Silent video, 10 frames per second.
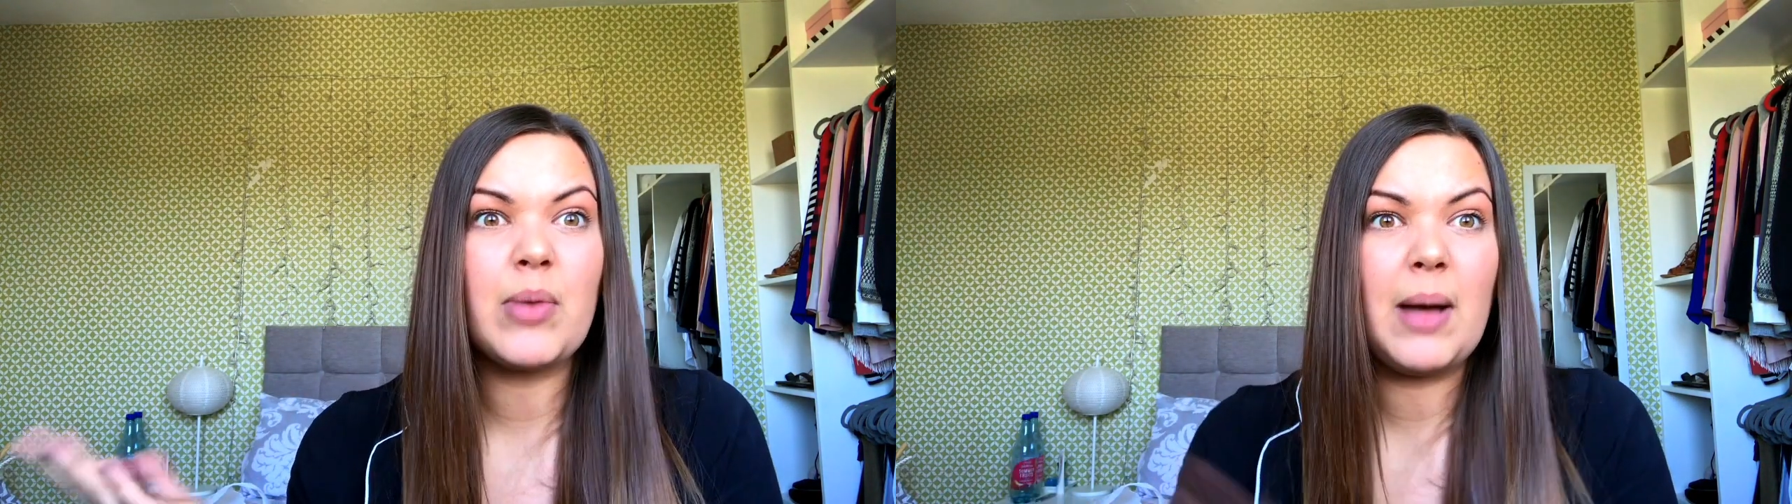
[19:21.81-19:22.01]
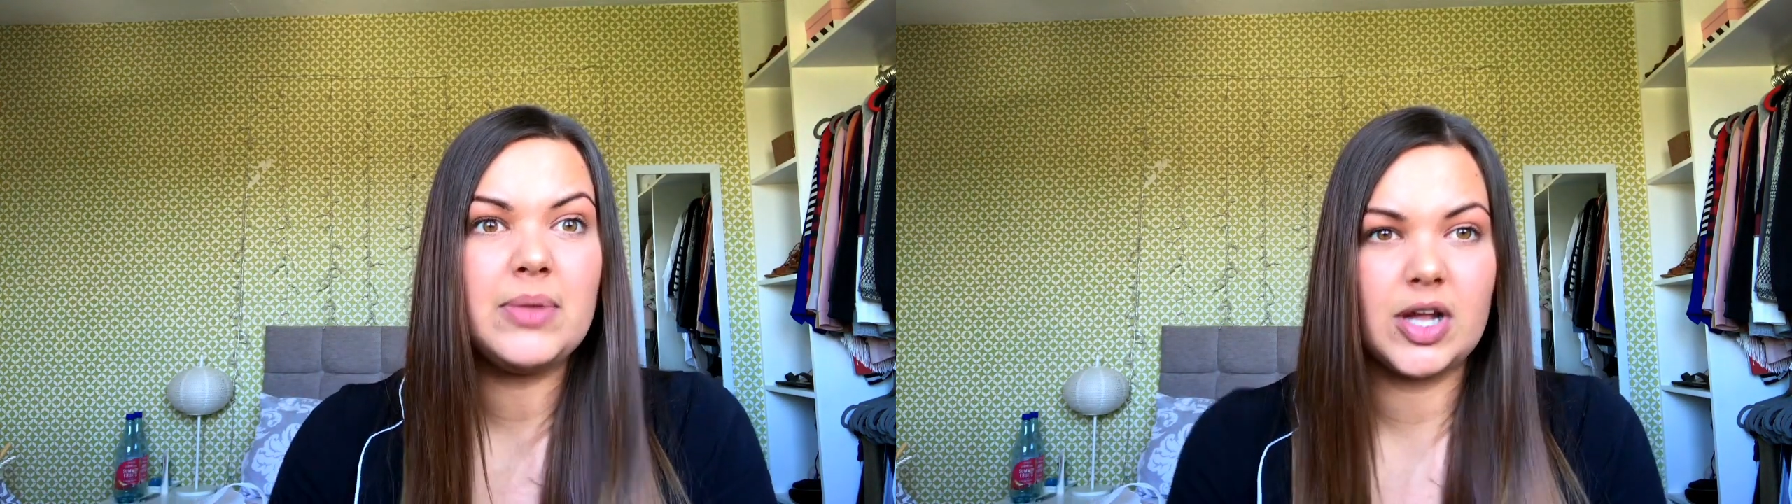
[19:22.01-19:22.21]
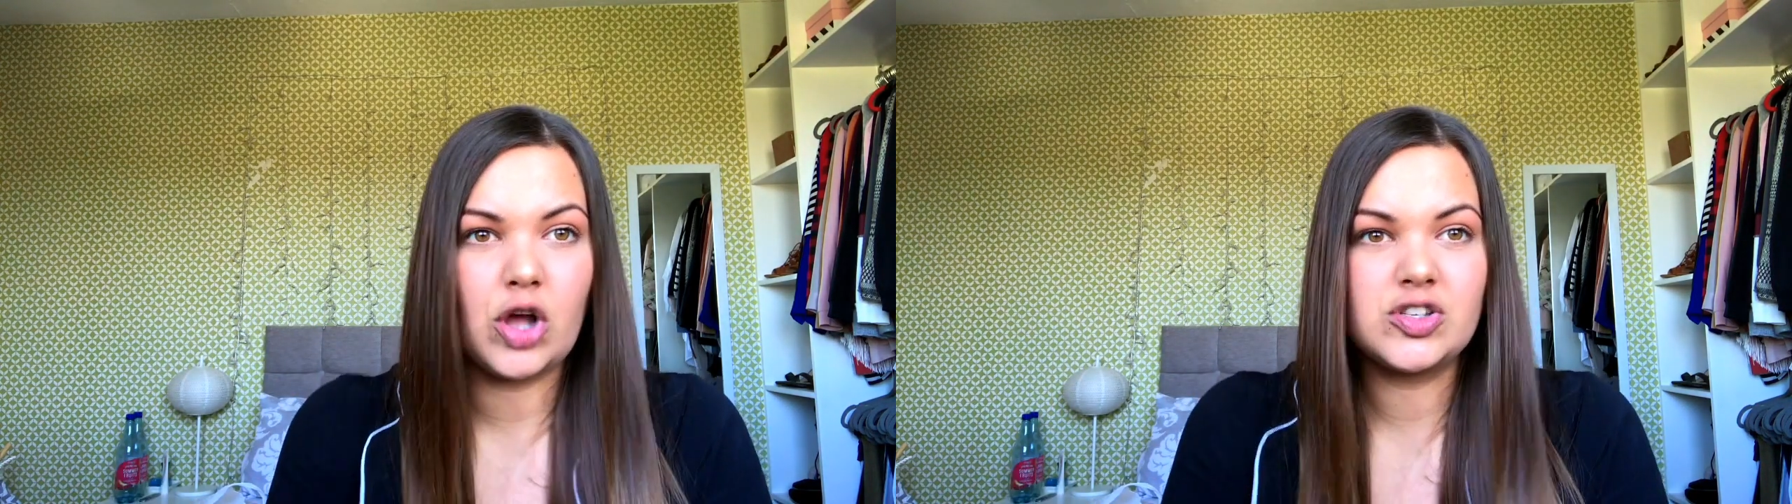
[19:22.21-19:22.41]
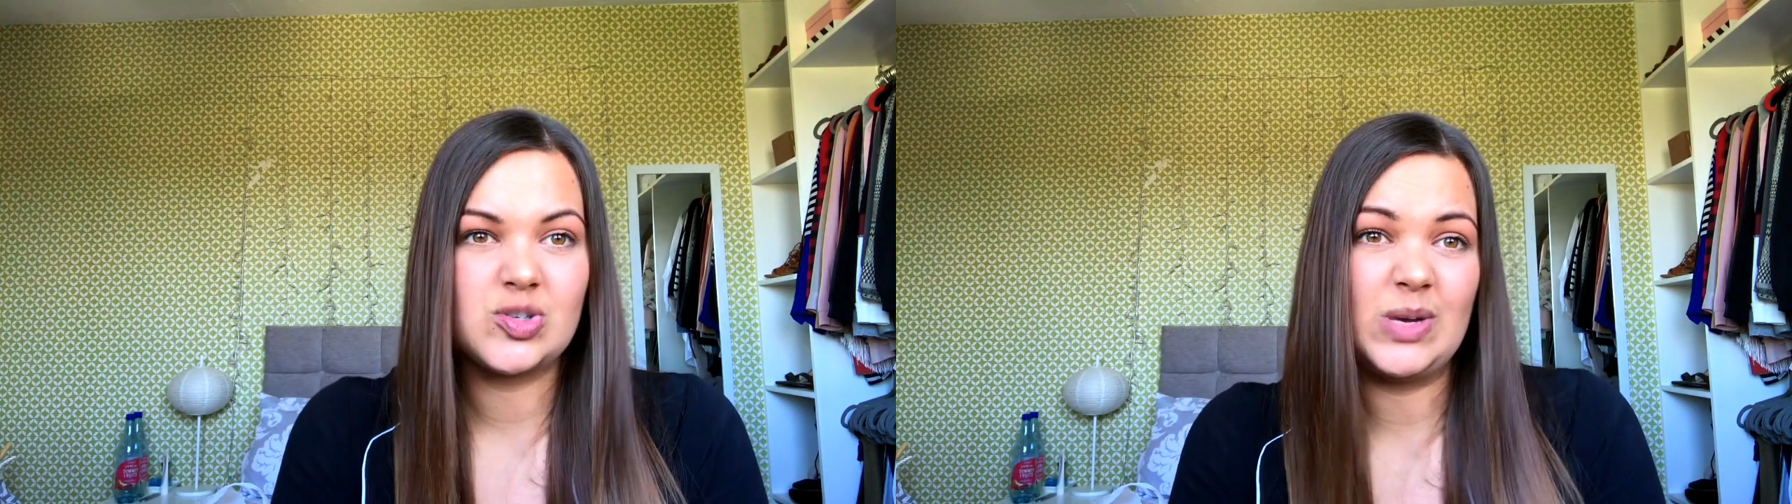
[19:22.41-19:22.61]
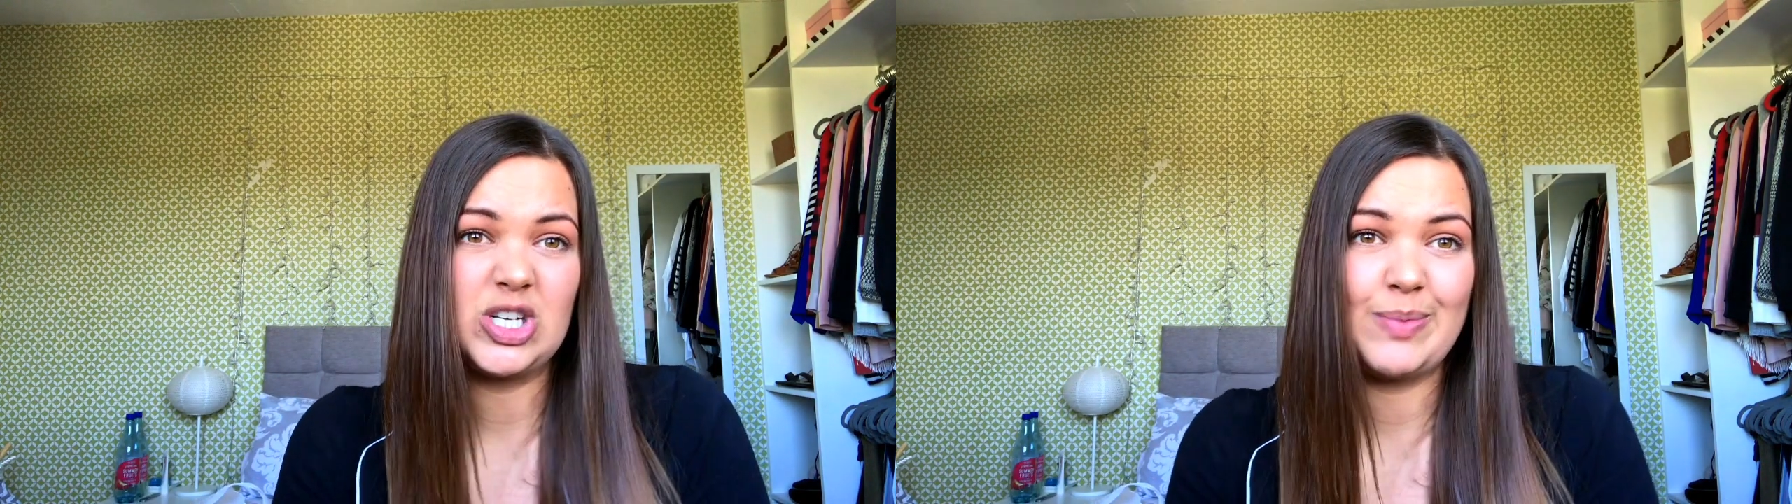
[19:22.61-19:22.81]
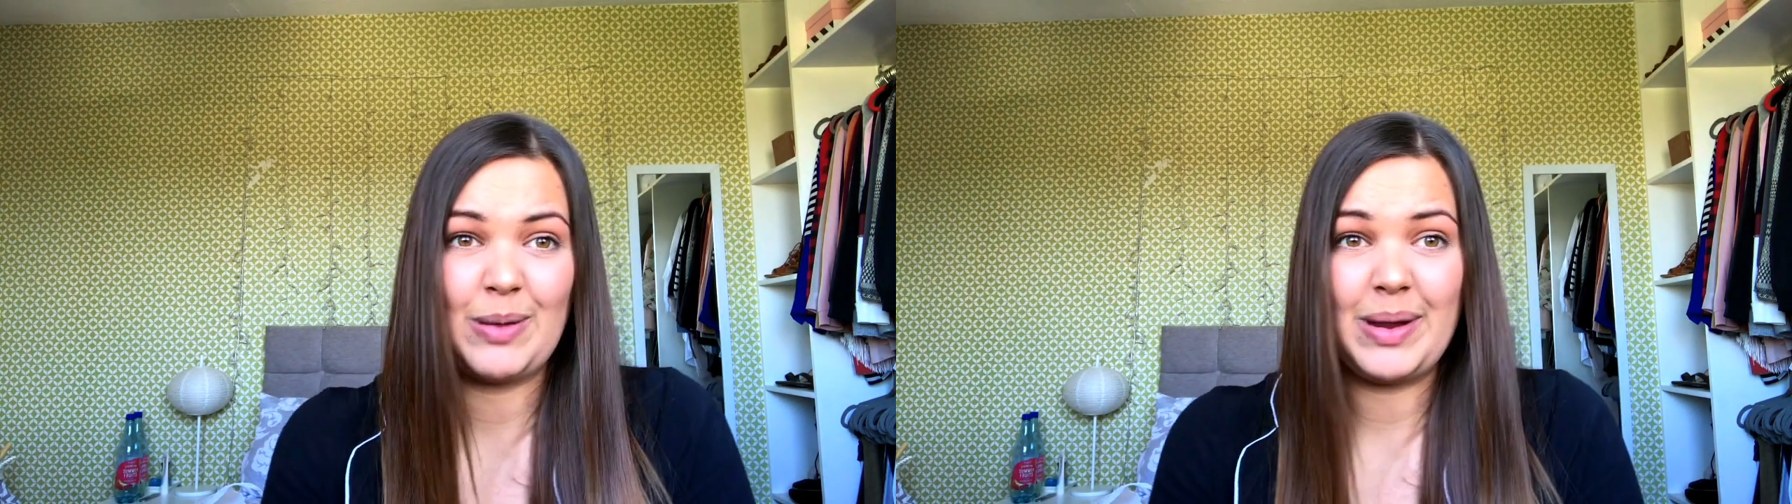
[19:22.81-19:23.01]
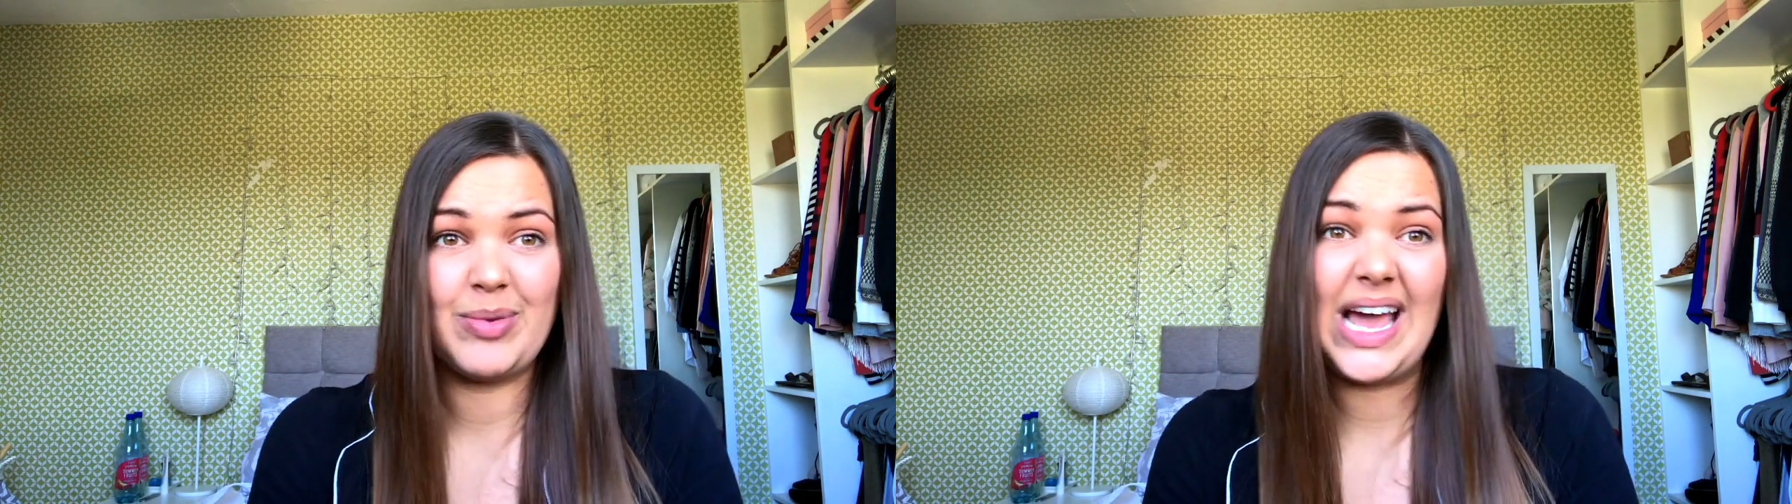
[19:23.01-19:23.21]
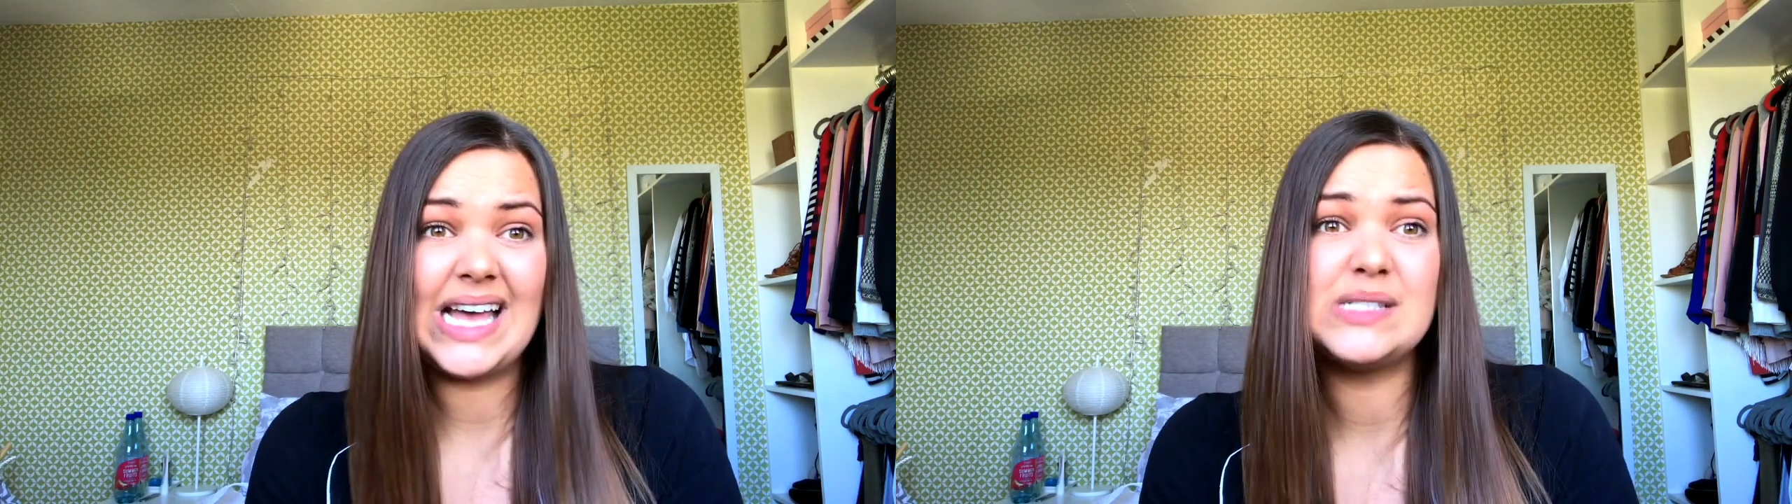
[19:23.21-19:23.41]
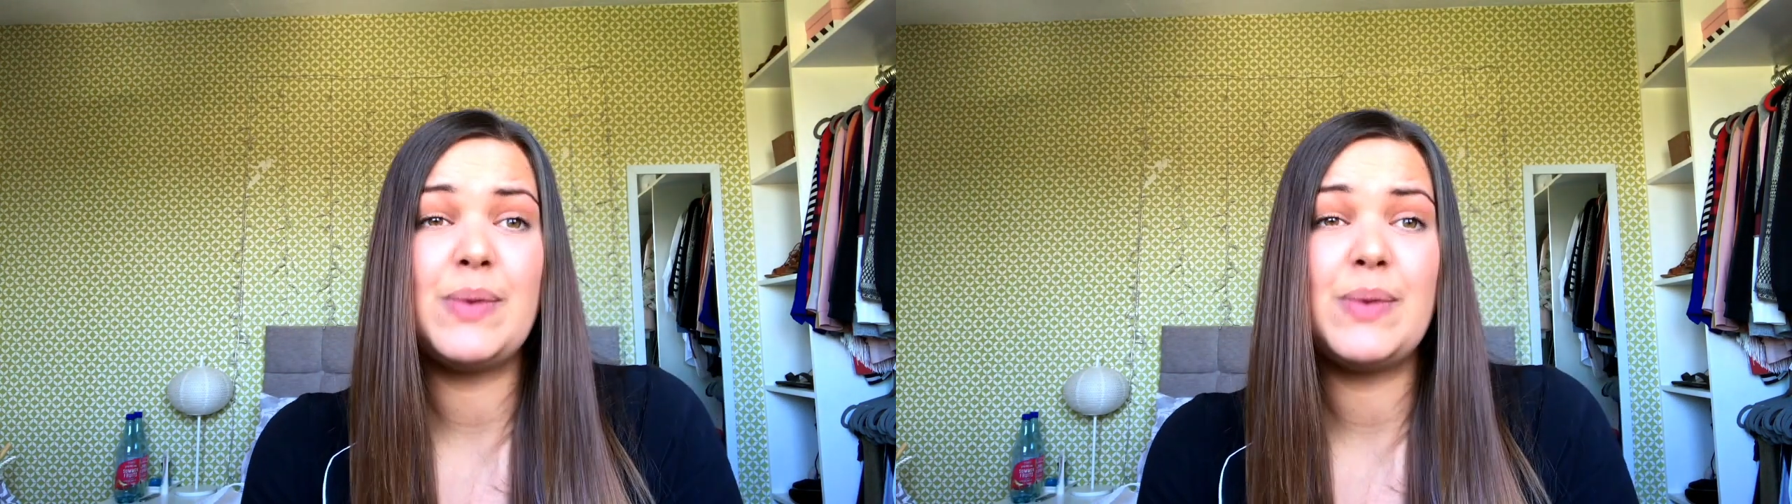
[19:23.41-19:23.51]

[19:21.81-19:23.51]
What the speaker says: rambling on so much about my bras,